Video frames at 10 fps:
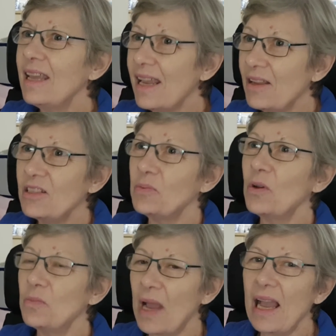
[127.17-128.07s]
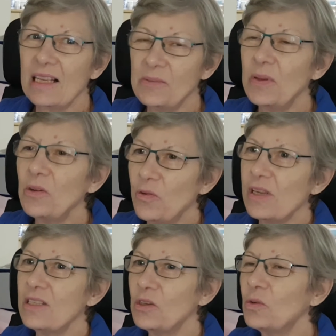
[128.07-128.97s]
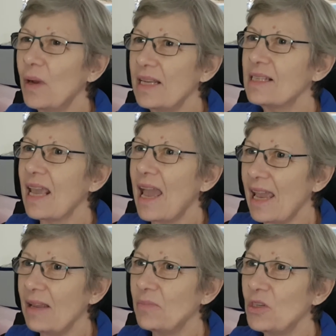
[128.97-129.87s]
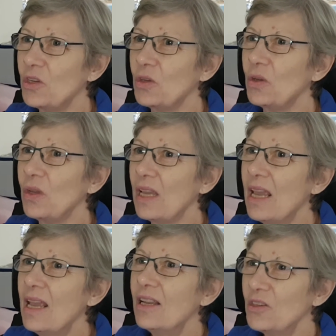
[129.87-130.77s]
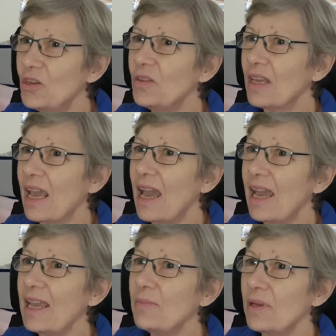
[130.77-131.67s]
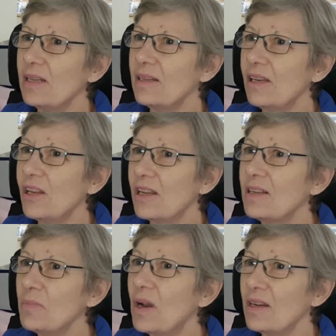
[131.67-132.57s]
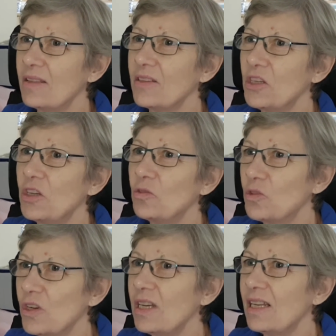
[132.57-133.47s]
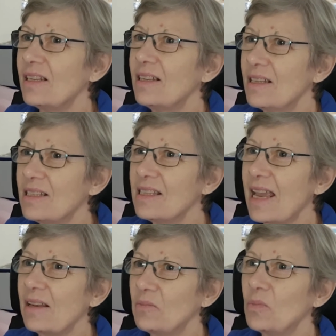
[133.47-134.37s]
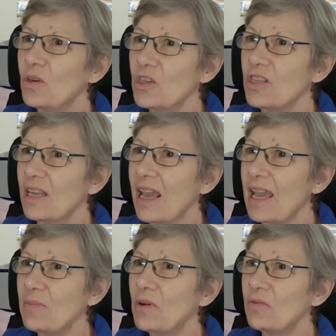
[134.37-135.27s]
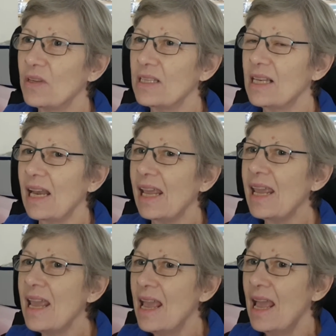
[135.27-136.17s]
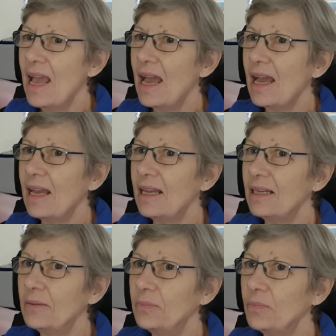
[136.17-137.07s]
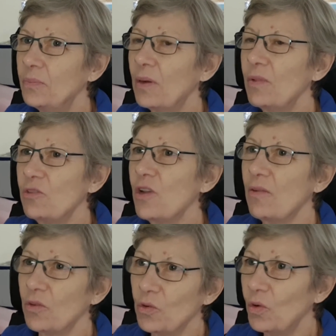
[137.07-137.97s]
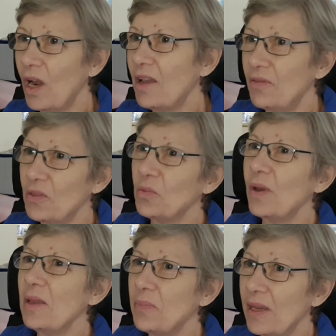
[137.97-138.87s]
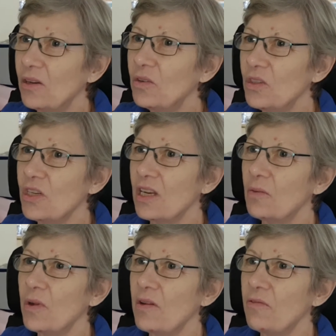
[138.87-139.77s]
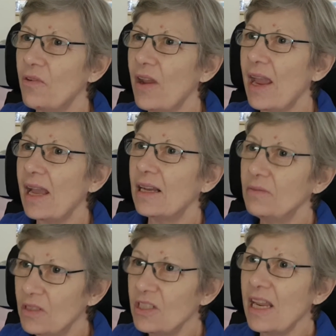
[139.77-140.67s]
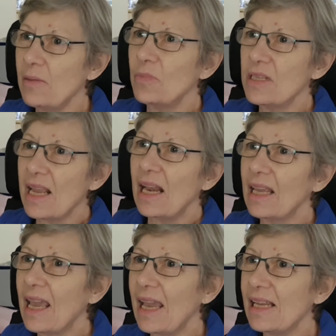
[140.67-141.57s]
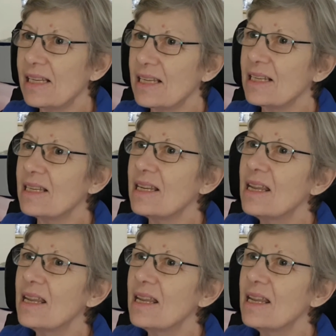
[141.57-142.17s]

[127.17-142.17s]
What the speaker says: Yes, well, my husband Chris always came to the game and minded the children and sat and watched the game, obviously. But we travelled all over the wheat belt, wherever our team was allocated